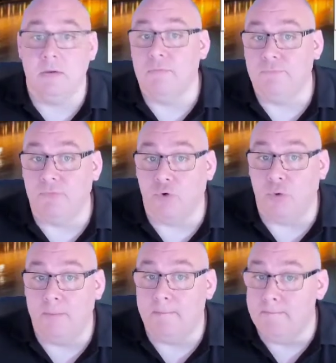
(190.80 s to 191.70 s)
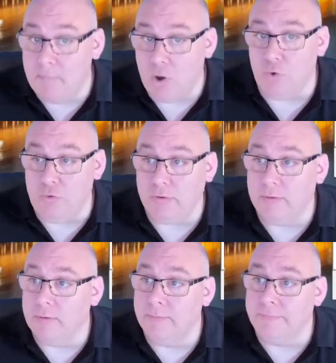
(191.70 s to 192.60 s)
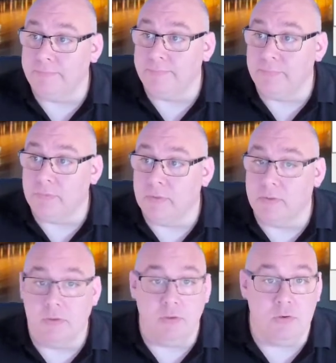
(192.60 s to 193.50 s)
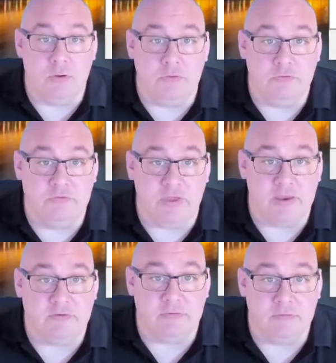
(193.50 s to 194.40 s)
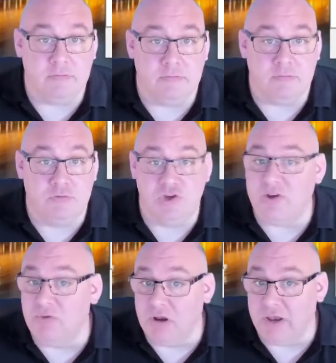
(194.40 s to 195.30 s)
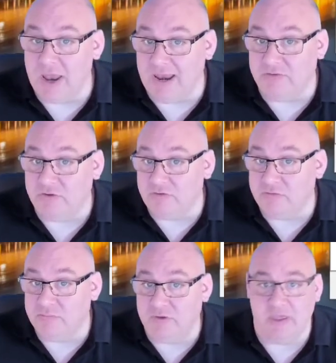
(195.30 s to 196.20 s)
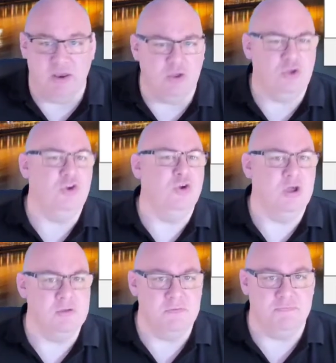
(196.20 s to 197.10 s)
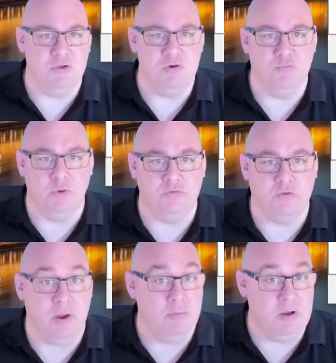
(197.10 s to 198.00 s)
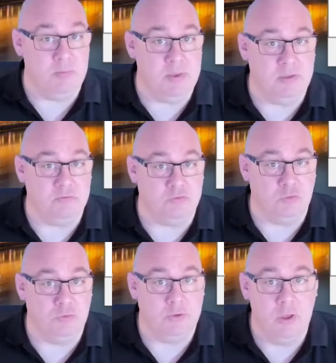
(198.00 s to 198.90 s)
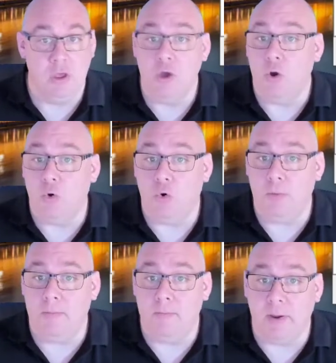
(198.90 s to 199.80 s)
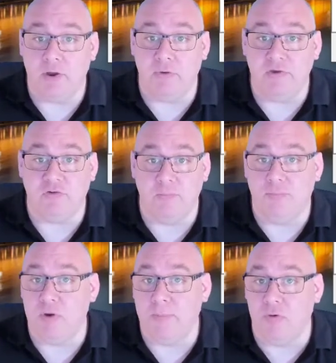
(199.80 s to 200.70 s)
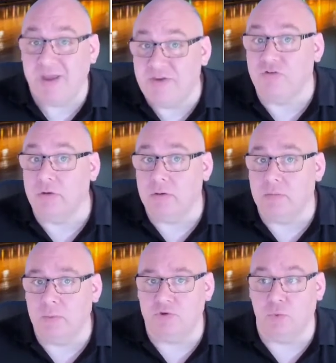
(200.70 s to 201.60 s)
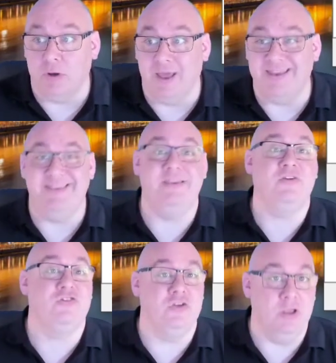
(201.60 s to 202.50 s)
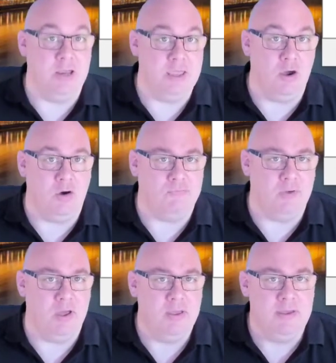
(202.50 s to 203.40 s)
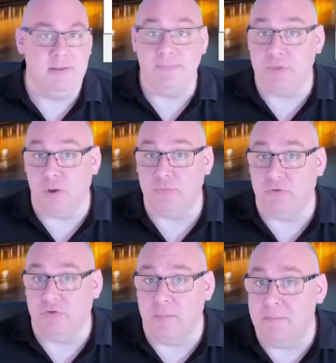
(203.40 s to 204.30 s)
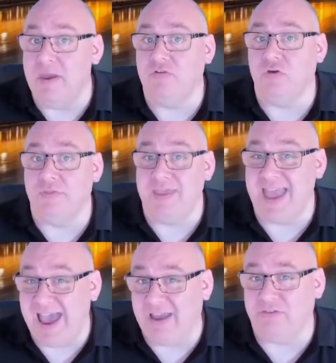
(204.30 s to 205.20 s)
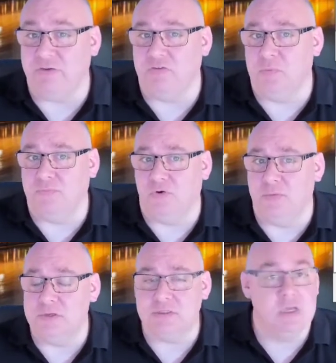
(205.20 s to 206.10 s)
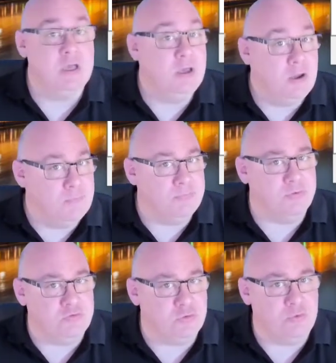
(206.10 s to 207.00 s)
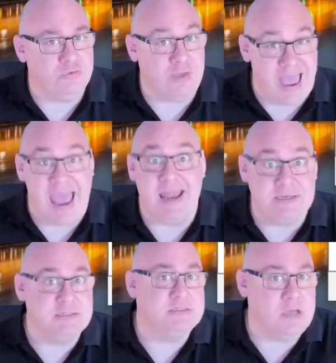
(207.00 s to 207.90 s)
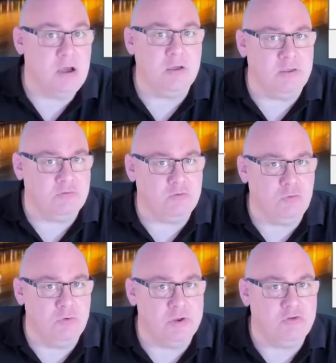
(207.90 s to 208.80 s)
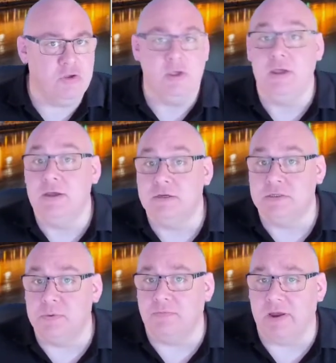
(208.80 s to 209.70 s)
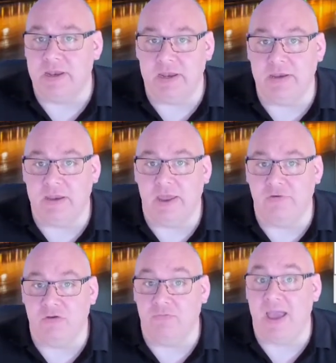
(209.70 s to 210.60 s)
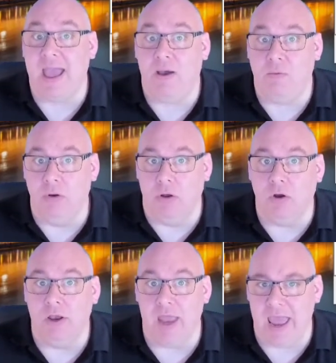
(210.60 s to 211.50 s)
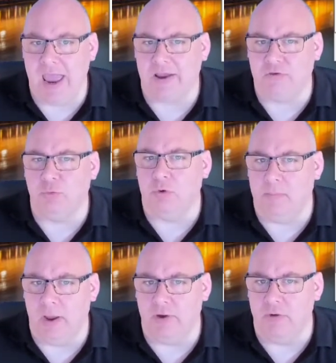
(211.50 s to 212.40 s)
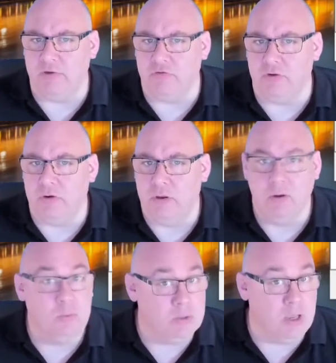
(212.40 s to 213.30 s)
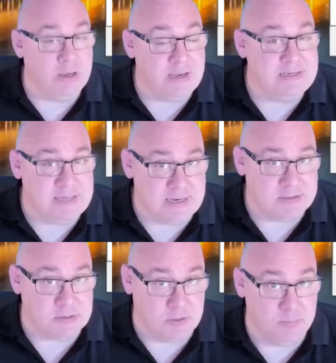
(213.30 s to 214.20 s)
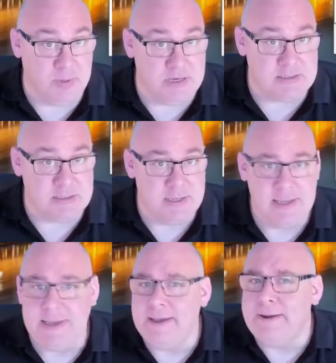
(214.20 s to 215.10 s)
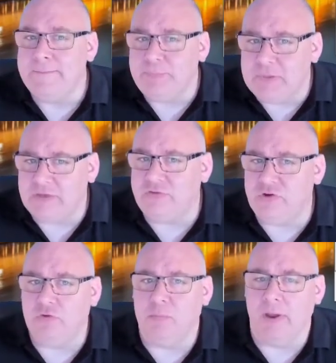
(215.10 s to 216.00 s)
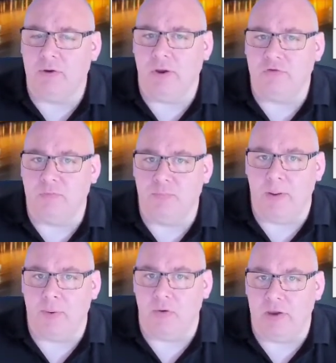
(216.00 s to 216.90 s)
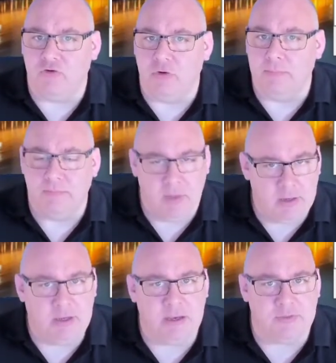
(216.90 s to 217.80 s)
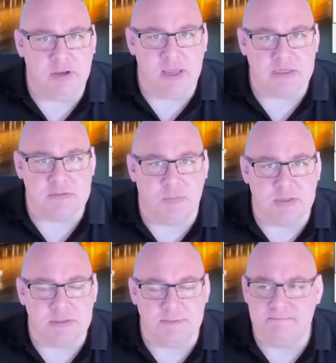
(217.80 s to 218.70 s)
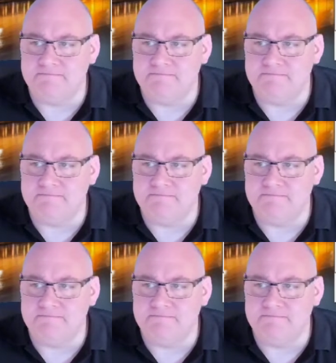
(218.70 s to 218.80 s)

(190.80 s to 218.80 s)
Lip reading: For mode, you can set General Analysis to get a good overview of what's currently being stored, or Migration Preparation, which will additionally offer the option to measure the access performance of the source and target storage to provide an indication of how long an actual migration would likely take to complete. Let's choose Migration Preparation and click the Next button.